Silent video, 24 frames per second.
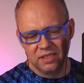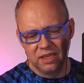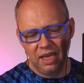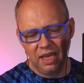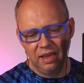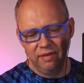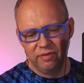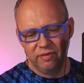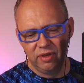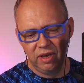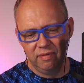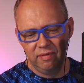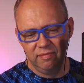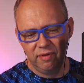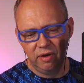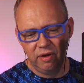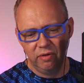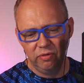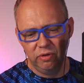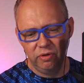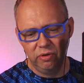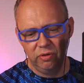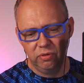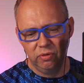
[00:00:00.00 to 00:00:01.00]
lifetime
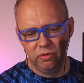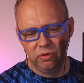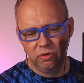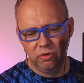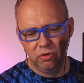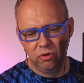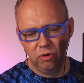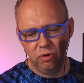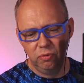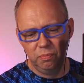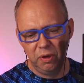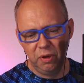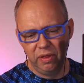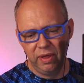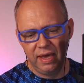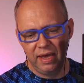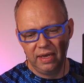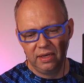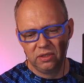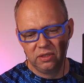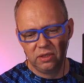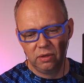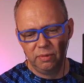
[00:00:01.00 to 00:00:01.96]
value could be that.